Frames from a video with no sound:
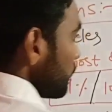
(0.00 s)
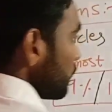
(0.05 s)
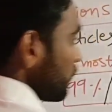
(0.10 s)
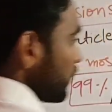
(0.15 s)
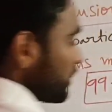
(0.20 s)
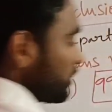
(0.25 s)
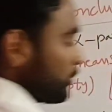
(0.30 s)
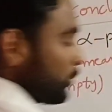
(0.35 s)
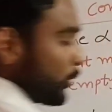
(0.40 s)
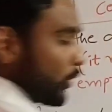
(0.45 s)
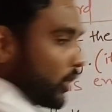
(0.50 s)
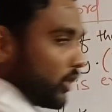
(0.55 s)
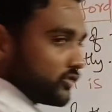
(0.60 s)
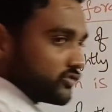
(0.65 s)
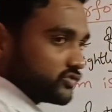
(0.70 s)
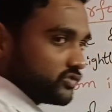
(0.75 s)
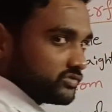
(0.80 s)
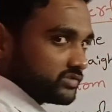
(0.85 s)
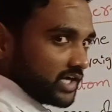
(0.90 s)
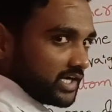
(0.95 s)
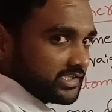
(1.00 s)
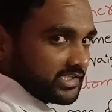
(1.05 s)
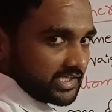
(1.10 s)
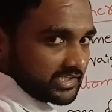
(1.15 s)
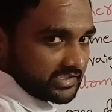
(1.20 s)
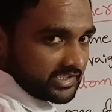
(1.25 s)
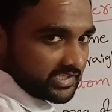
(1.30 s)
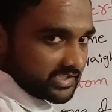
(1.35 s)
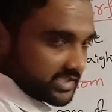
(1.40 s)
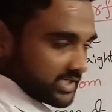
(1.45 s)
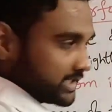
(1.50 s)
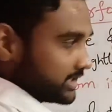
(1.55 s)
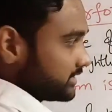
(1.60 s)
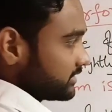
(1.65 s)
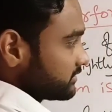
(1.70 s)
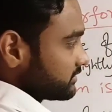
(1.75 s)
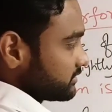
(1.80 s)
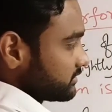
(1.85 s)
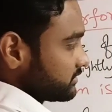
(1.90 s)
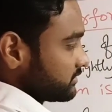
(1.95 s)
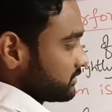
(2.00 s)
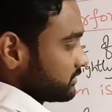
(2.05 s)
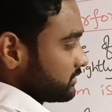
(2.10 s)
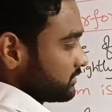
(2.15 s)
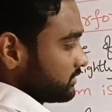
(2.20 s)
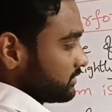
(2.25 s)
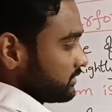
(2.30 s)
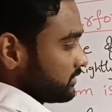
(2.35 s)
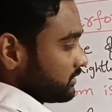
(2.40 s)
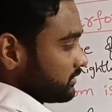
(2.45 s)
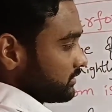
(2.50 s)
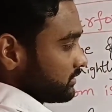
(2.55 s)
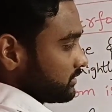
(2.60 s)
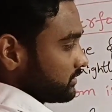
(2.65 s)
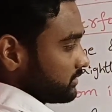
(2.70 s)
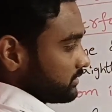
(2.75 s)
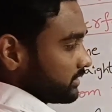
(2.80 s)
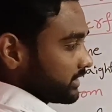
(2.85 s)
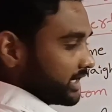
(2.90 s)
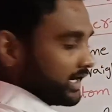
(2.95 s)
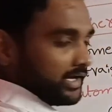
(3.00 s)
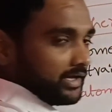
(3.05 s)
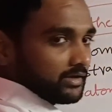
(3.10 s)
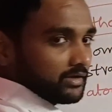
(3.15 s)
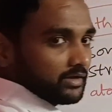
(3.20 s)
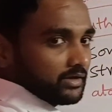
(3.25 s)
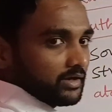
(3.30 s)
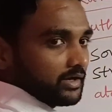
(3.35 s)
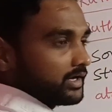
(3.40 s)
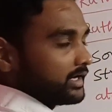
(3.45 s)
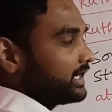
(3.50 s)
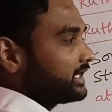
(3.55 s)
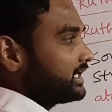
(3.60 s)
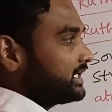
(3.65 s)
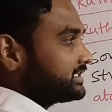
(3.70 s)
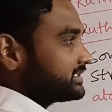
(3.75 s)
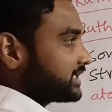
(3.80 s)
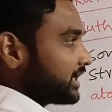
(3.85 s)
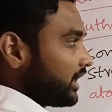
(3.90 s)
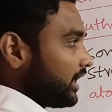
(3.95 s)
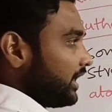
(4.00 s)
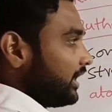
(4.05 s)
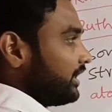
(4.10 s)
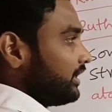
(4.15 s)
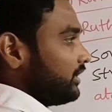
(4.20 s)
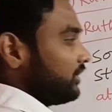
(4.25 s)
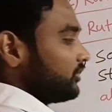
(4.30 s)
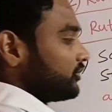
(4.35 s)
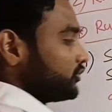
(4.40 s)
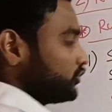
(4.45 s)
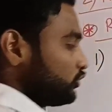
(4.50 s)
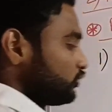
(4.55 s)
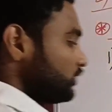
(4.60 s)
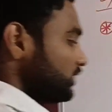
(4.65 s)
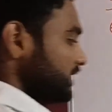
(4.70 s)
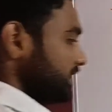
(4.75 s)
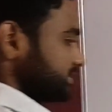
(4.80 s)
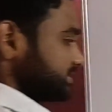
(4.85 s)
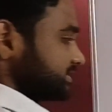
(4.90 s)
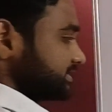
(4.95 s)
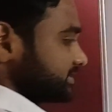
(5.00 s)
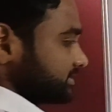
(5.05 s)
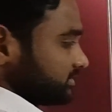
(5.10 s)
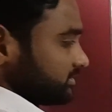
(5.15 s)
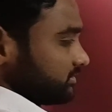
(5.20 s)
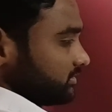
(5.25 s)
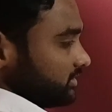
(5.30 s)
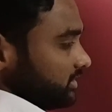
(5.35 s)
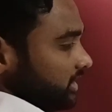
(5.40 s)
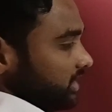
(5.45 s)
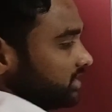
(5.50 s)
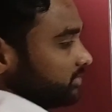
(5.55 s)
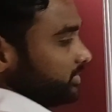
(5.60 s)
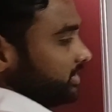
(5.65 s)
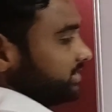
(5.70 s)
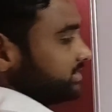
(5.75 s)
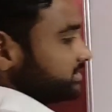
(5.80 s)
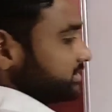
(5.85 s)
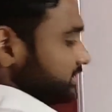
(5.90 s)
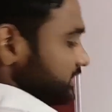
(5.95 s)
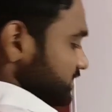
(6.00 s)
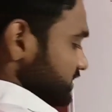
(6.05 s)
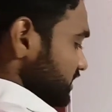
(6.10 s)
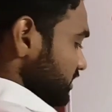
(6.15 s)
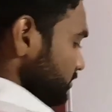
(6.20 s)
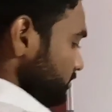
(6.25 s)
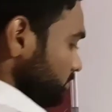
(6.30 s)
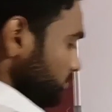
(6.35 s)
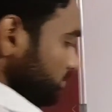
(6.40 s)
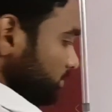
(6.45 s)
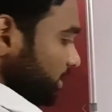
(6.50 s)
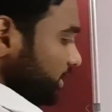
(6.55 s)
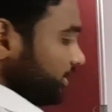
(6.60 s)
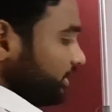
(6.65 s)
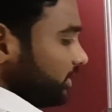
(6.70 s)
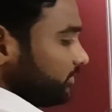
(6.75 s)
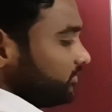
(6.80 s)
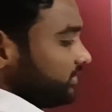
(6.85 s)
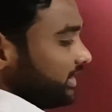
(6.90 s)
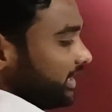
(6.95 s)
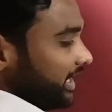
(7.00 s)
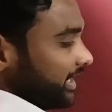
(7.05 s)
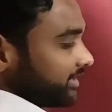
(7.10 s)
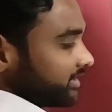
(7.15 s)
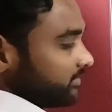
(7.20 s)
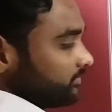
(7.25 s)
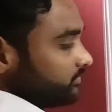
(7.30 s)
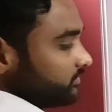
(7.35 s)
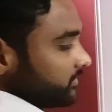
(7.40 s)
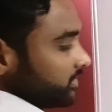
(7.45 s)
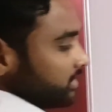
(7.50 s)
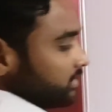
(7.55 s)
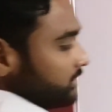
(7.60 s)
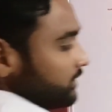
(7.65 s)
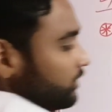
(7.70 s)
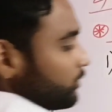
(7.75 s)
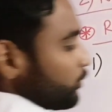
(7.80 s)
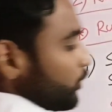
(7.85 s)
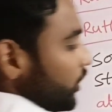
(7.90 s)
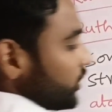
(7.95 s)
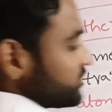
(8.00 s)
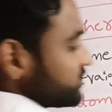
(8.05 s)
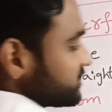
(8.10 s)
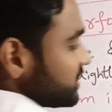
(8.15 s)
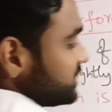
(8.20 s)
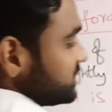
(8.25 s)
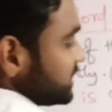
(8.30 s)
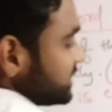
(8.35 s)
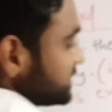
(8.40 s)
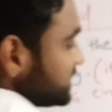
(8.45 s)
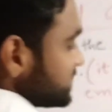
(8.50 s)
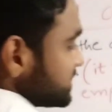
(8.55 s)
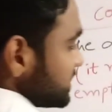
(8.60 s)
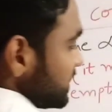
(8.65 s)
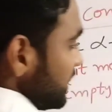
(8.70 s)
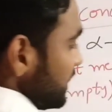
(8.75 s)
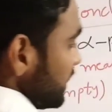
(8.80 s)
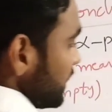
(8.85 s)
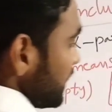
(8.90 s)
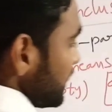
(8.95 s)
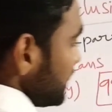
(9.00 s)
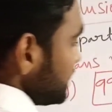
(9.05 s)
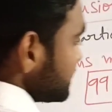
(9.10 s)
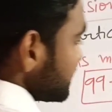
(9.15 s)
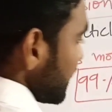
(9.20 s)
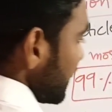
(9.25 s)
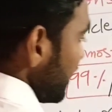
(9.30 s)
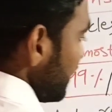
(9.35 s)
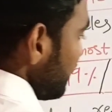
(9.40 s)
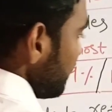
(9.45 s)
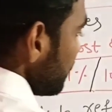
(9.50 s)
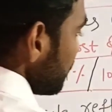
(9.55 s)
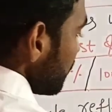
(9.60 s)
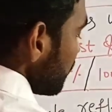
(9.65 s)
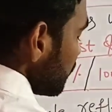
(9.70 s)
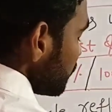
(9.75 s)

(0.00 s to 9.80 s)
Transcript: one positive charge existed. Okay, it is called nucleus. It means in the middle of the atom positive charge existed. It is called